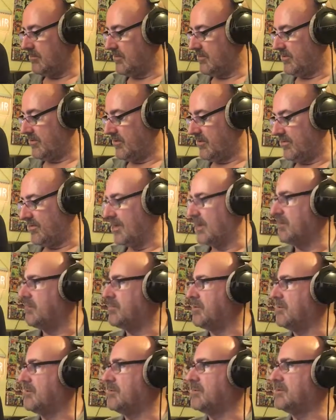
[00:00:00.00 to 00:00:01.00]
So I think it
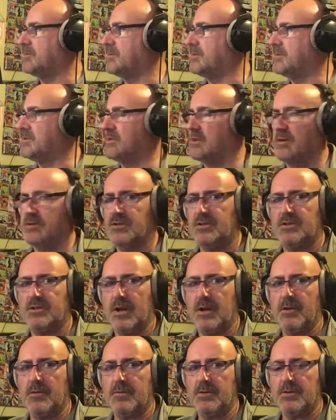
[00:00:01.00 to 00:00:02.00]
probably would have been started
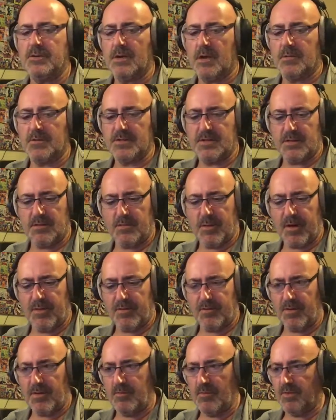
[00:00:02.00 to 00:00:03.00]
January time. Is it about
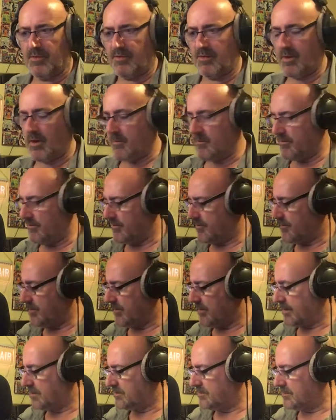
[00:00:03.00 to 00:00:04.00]
3 months they're open for? I
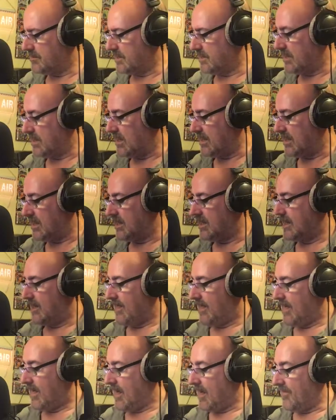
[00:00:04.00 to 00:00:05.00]
think something like that,
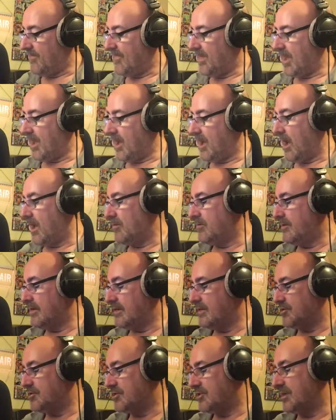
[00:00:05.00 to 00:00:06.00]
and that only
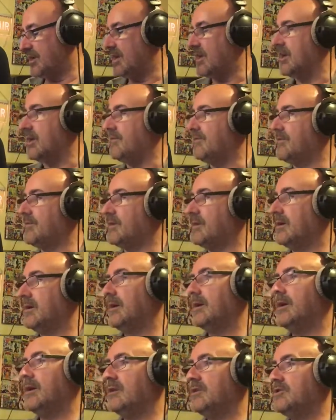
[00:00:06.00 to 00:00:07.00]
achieved
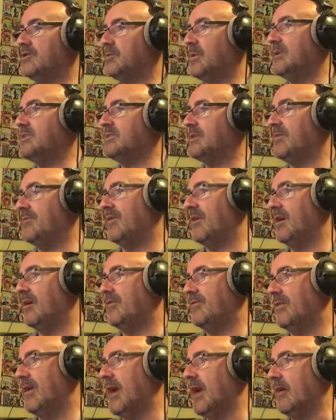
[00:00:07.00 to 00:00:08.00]

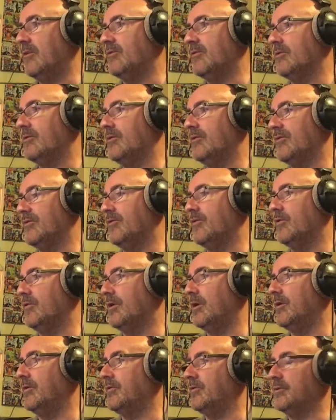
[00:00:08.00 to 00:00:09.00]

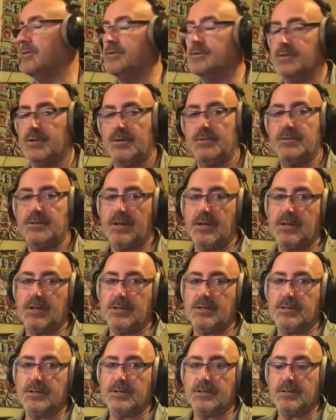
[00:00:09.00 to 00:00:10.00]
25,402
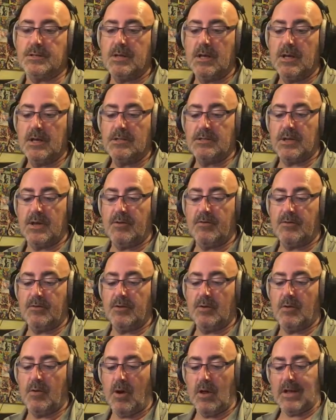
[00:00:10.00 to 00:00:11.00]
signatures. So
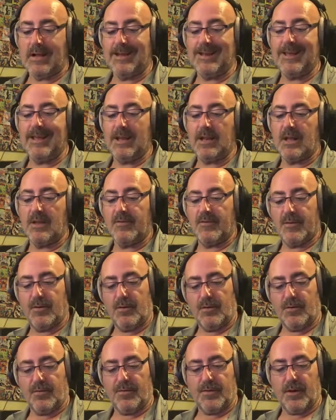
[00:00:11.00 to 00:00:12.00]
quite clearly, for an
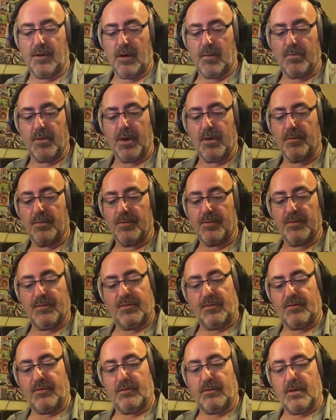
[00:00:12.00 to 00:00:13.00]
awful lot of people,
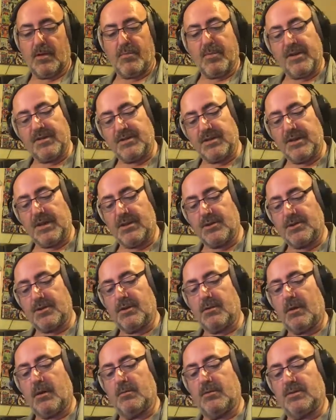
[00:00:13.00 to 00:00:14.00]
this isn't a pressing
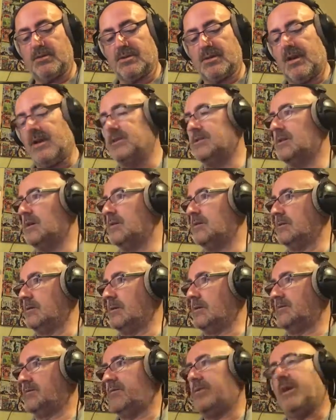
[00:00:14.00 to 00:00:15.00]
issue, I would say.
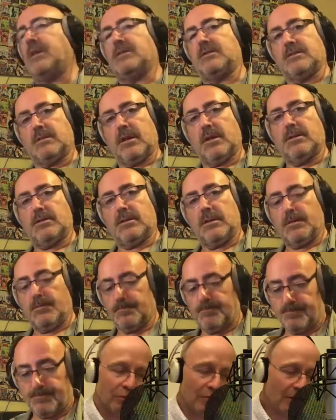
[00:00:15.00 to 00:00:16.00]
That's fair to say, isn't it?
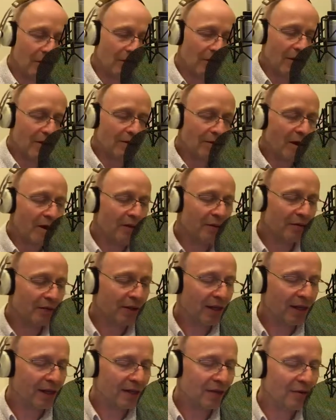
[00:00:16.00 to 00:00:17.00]
Well, no, I
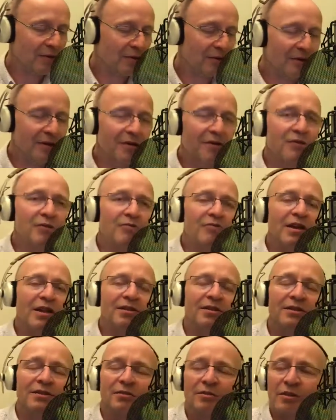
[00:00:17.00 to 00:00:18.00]
think you're
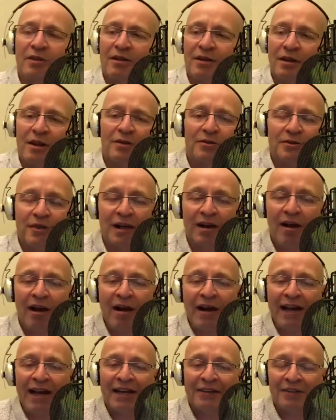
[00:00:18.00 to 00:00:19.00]
racing to a conclusion there.
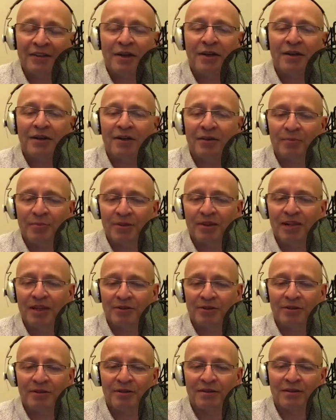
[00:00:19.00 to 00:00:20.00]
I hadn't heard of the
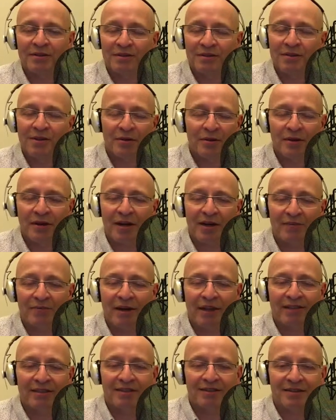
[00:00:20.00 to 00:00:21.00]
petition. Not that I'd
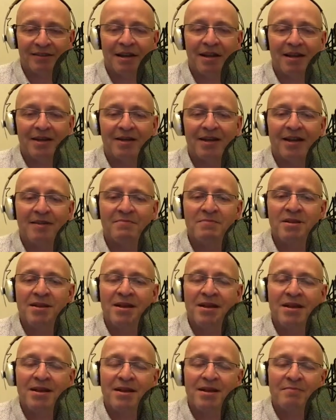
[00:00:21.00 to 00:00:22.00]
raced to sign it,
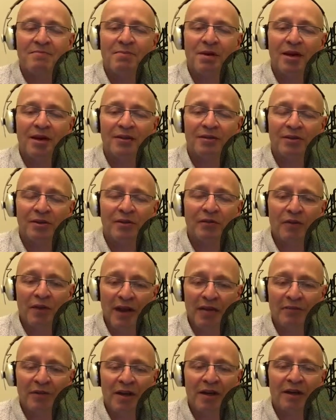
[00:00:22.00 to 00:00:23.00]
But so if you
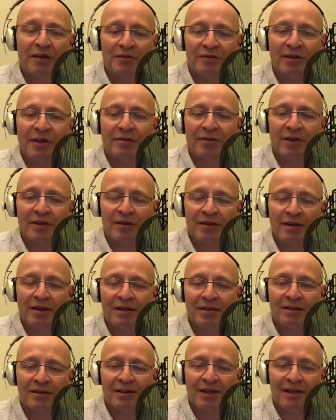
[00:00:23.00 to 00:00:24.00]
hadn't heard of something, you
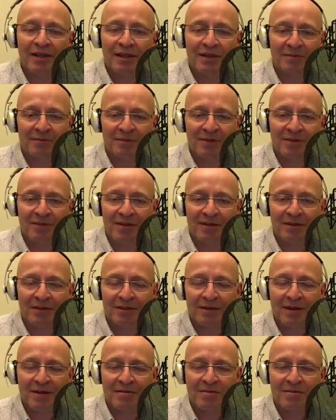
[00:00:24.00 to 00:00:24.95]
can't sign up to it. So,